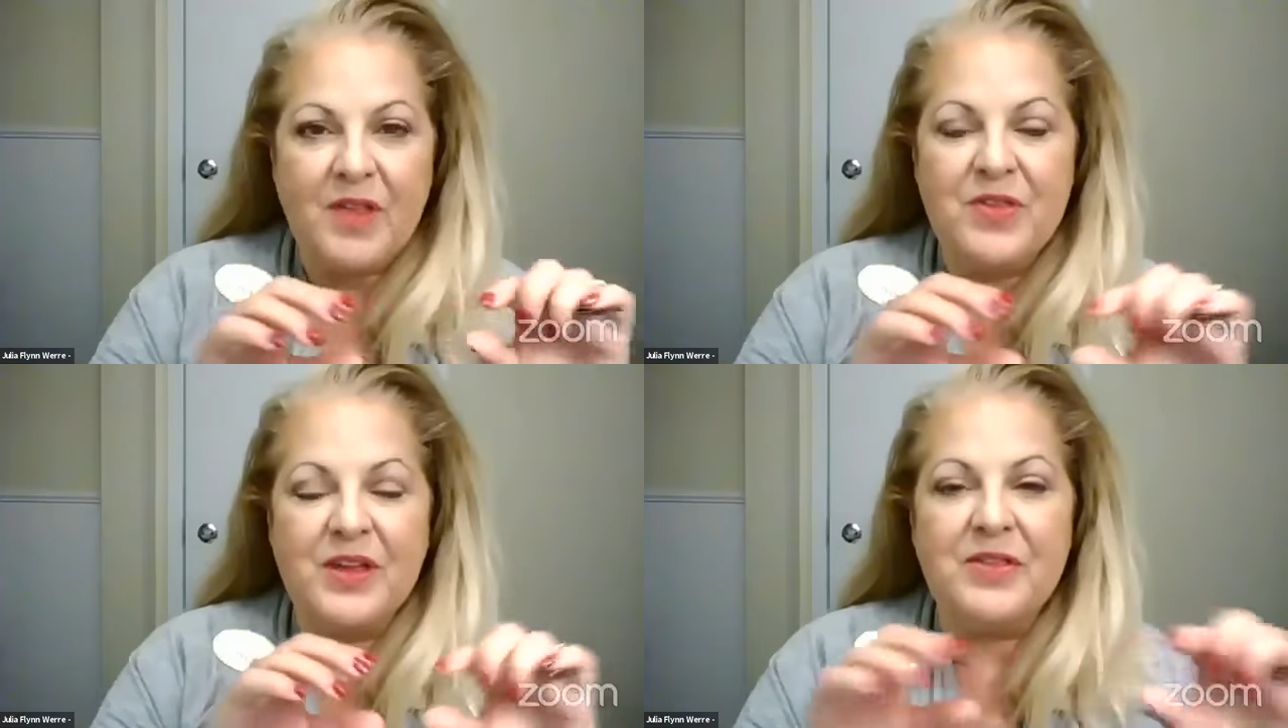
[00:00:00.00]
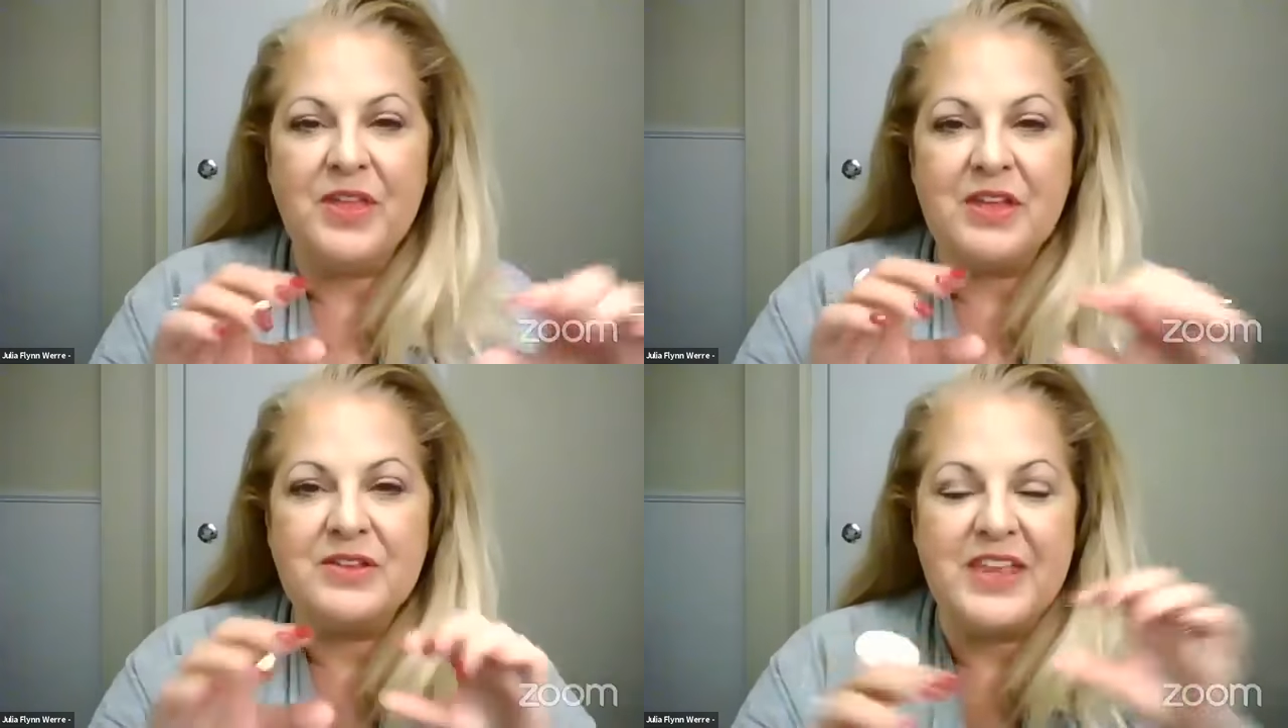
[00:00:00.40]

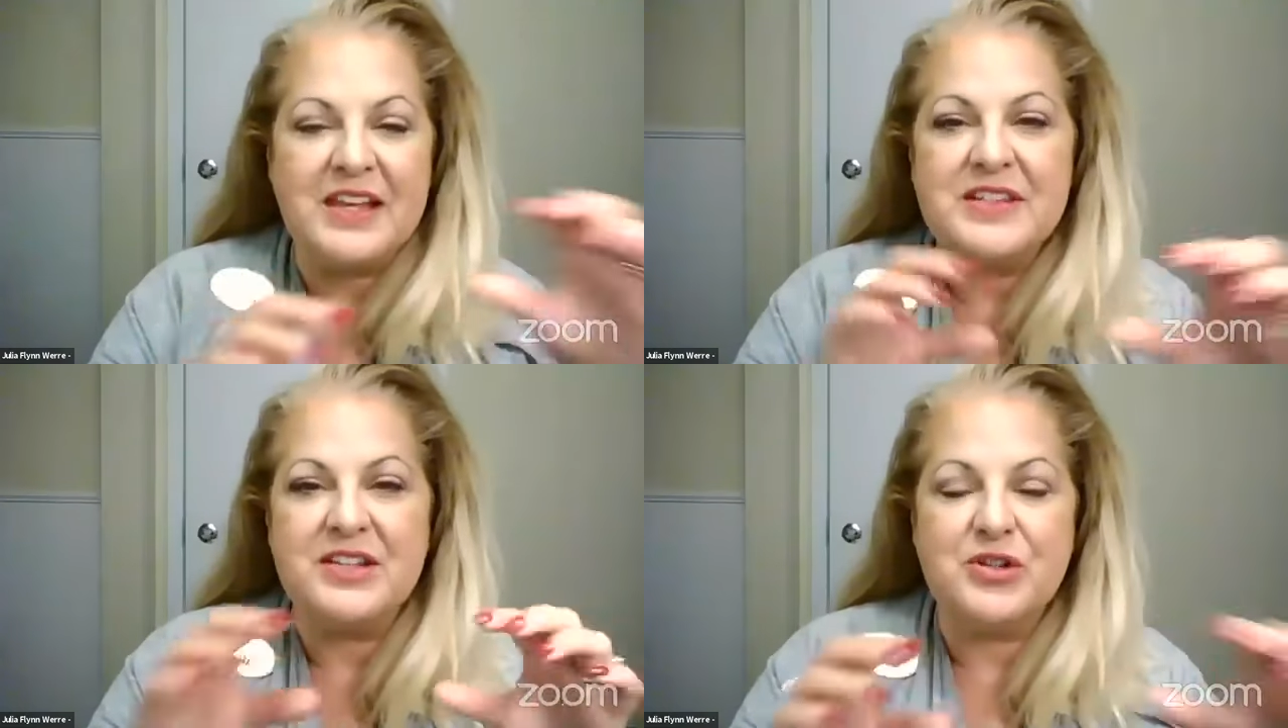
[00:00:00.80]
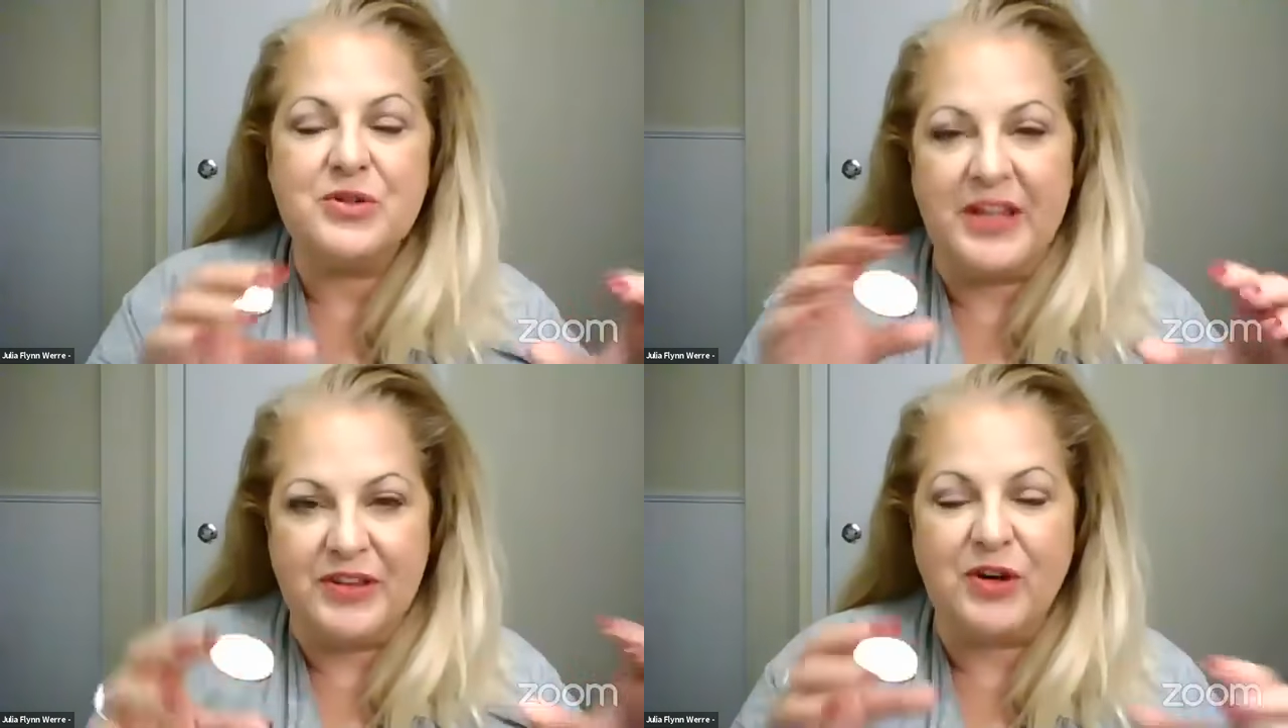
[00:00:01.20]
the things that
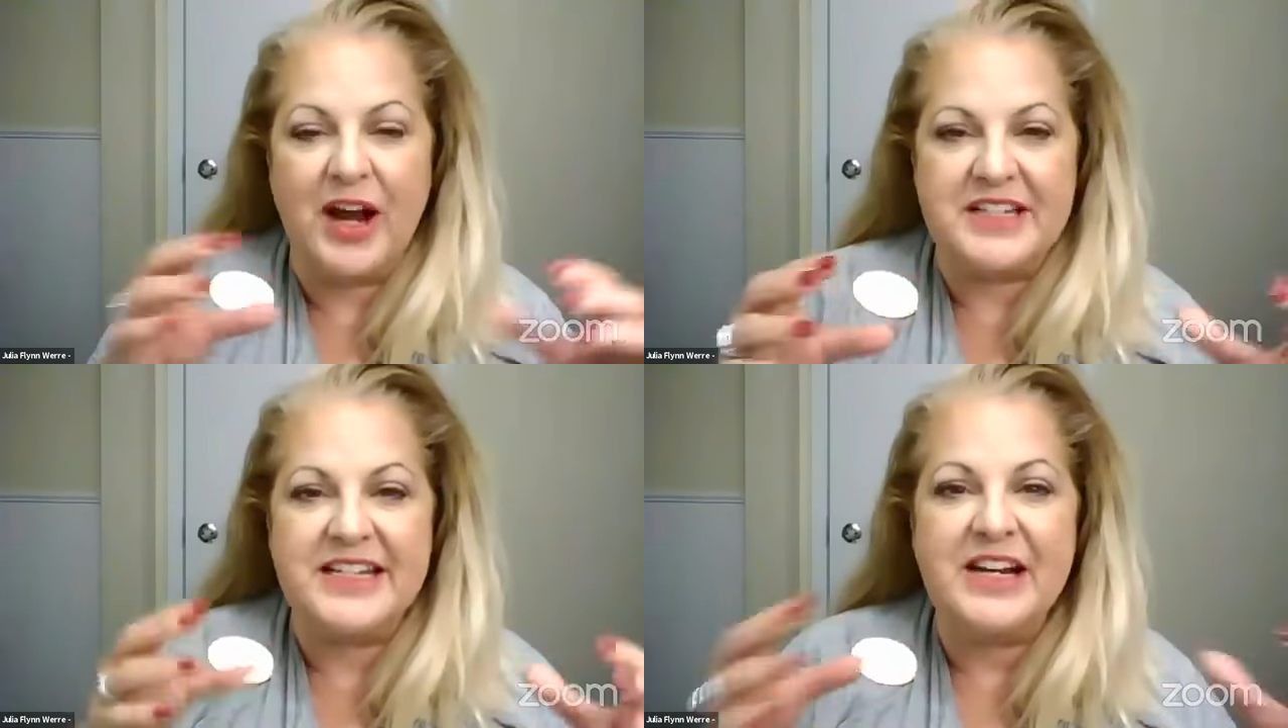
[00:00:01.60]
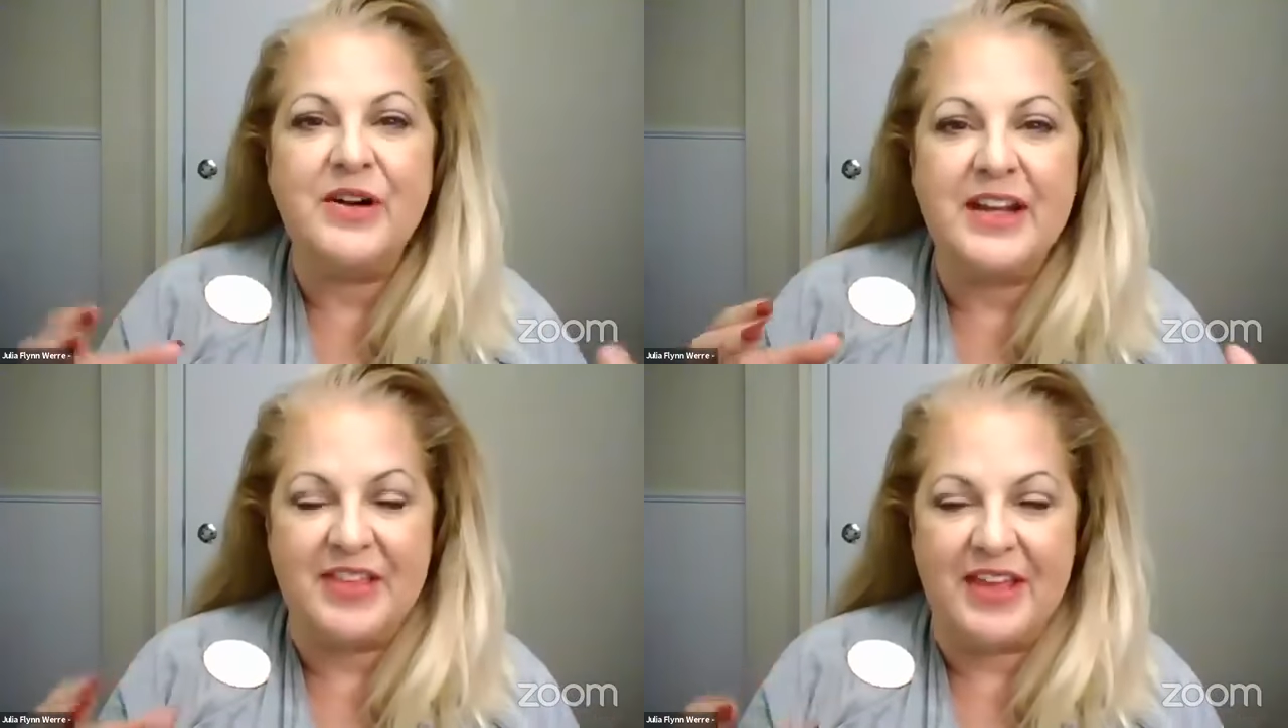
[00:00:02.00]
you need, the
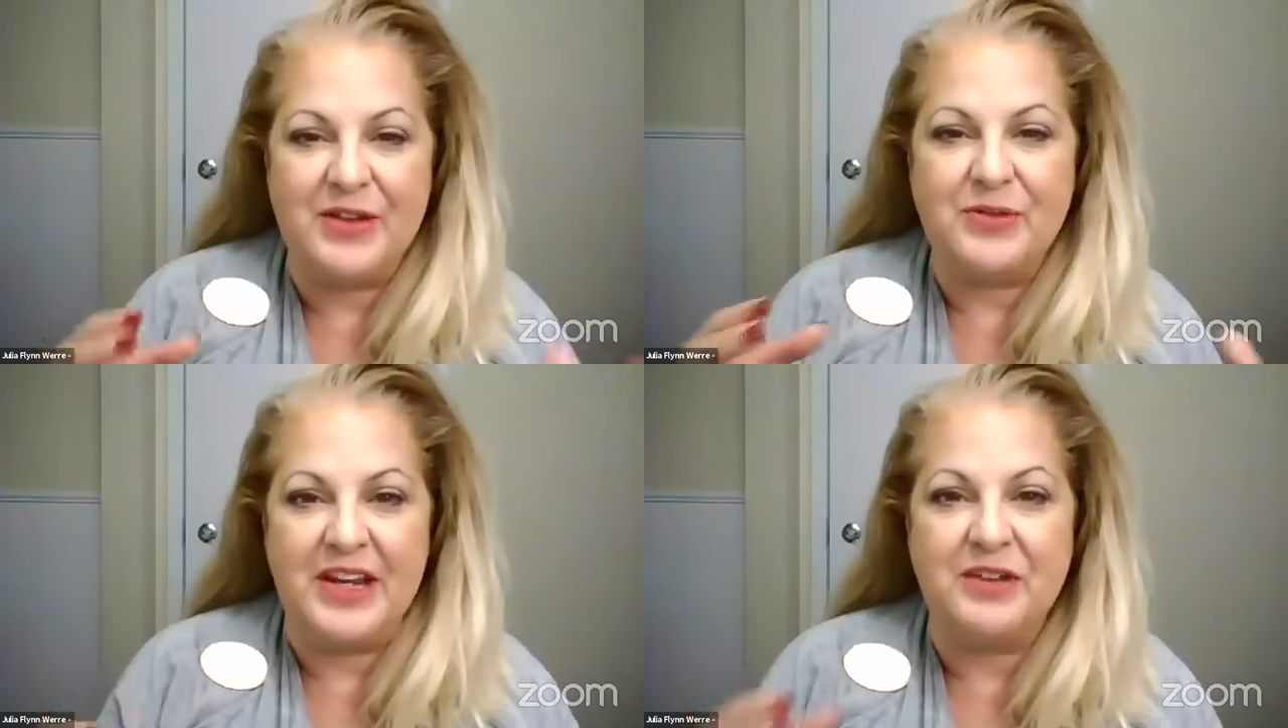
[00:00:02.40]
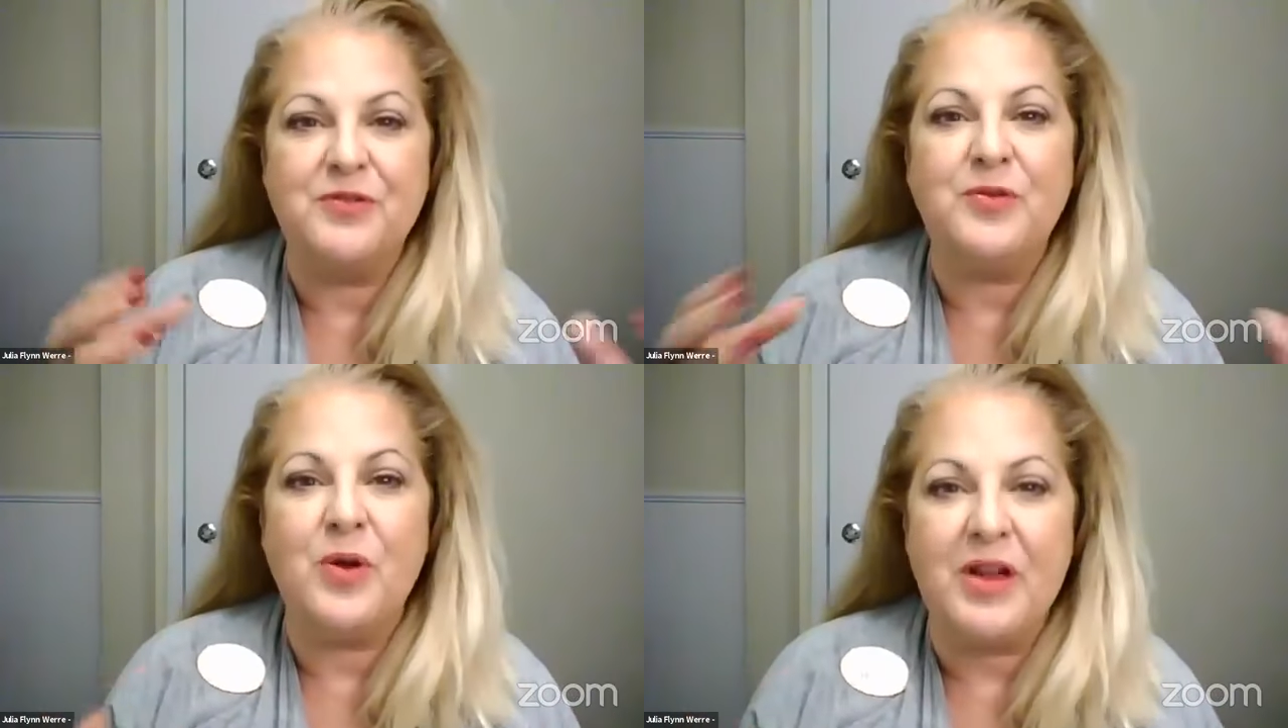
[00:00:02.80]
criteria that you need
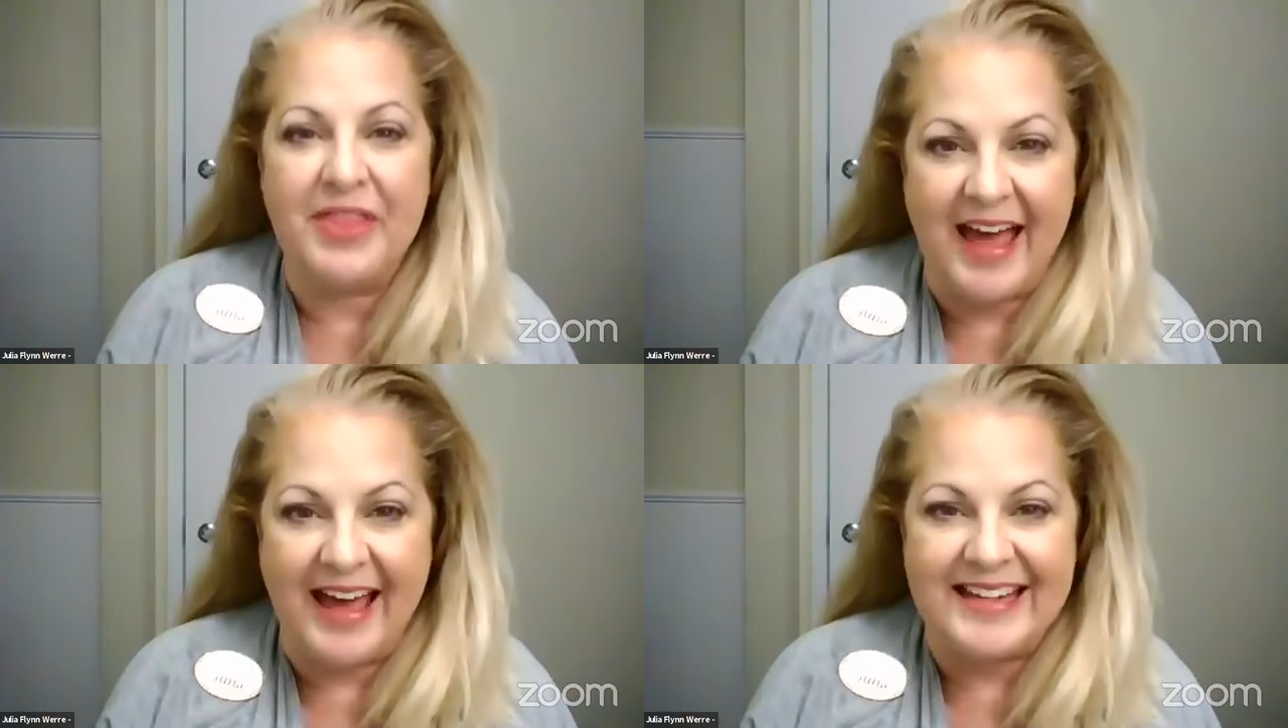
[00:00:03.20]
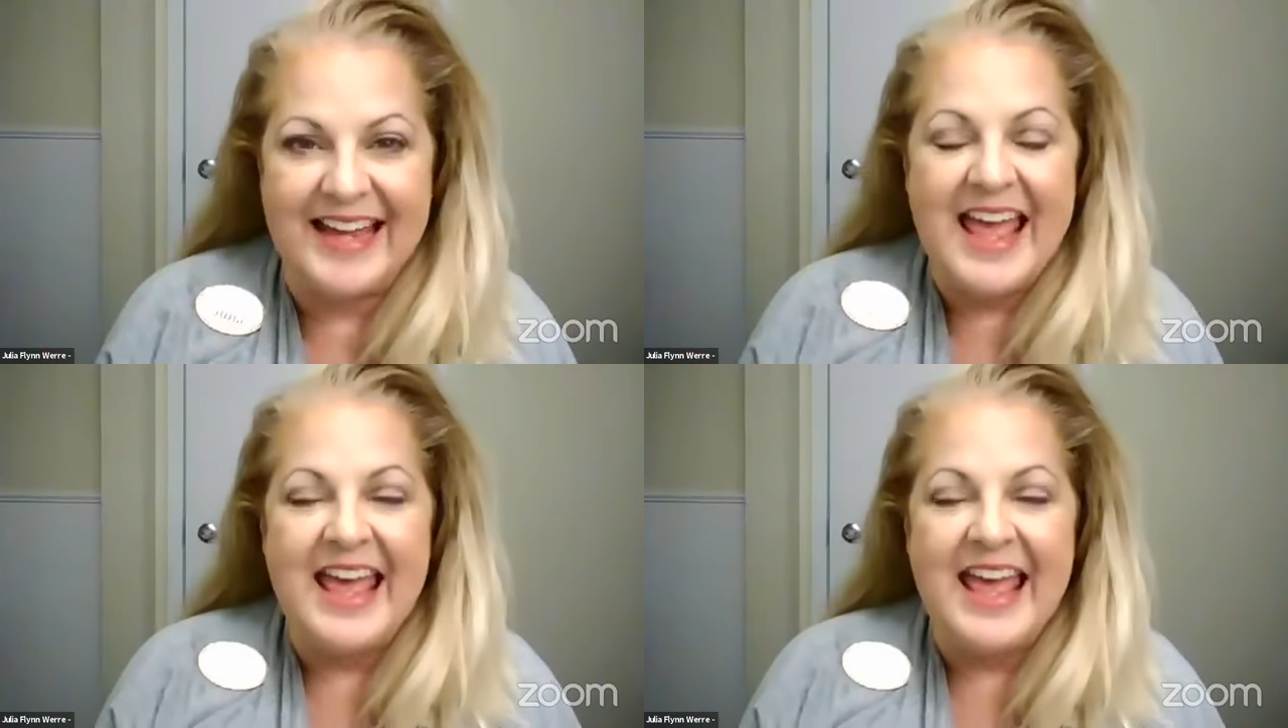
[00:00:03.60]
for that